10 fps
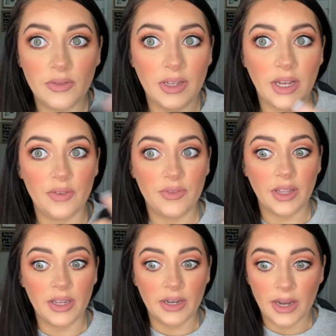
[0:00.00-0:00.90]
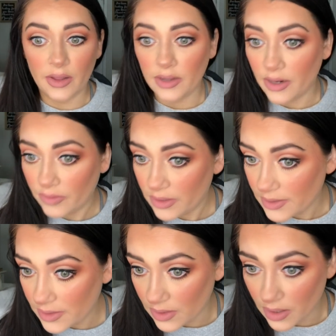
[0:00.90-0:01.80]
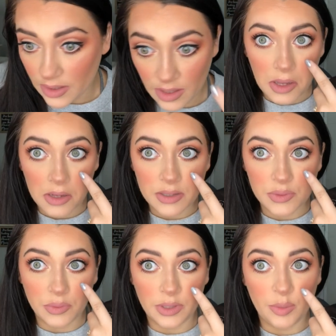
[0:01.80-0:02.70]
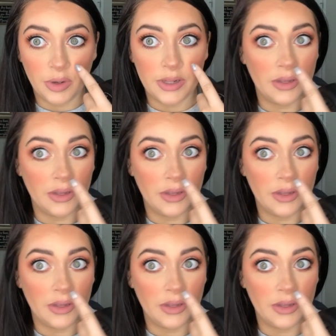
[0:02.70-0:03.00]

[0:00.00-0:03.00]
Like I feel like now that everything's done, it is really pretty.